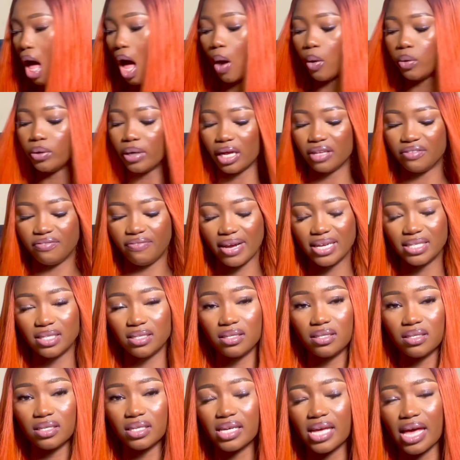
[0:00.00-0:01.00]
I would advise
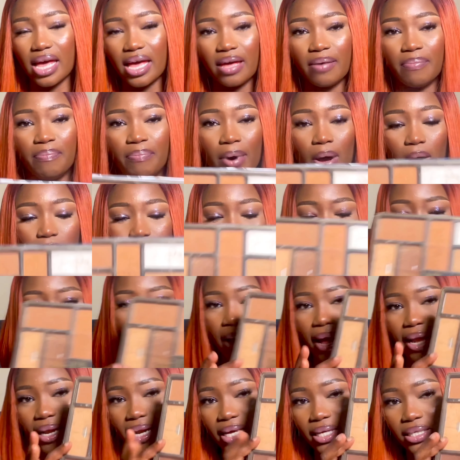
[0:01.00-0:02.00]
you to get a powder
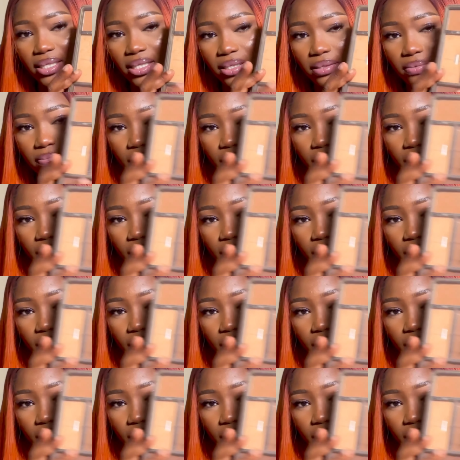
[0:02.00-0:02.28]
palette,